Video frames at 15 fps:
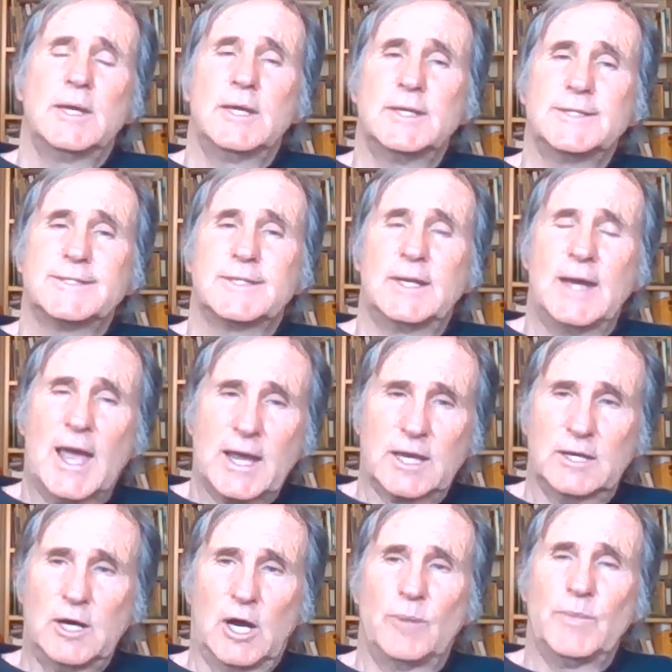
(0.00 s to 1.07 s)
is that
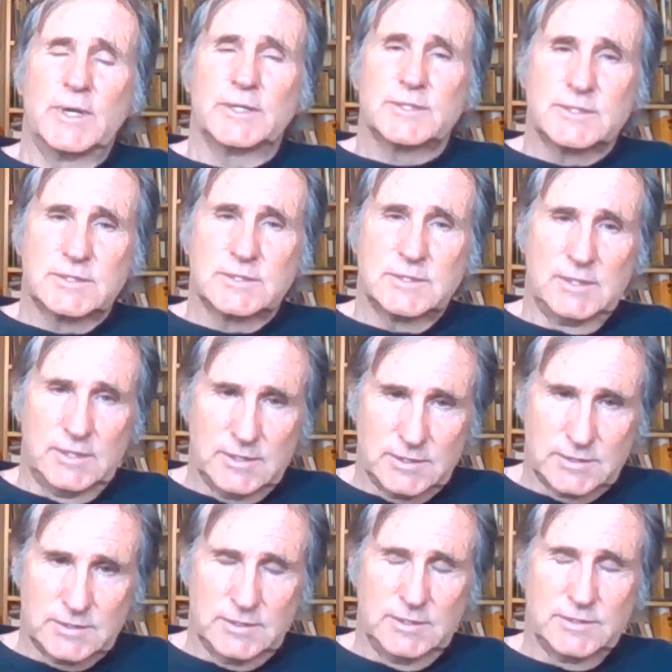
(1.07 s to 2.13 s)
economics
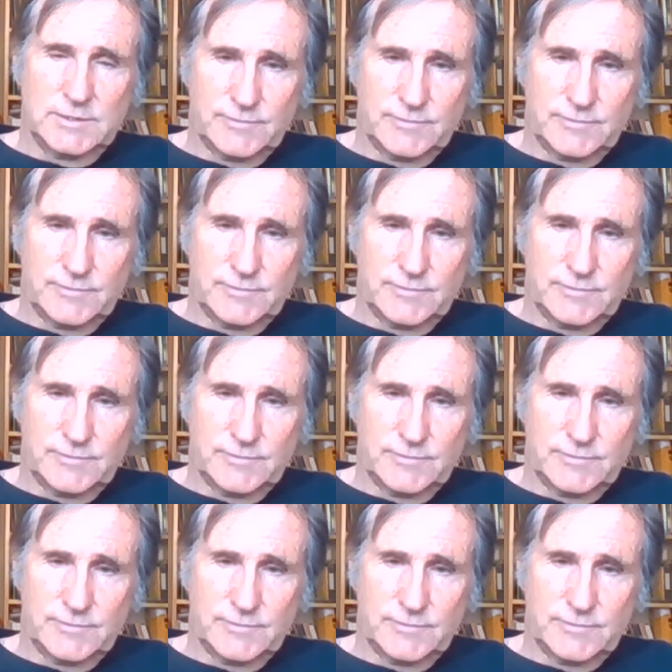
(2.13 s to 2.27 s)
is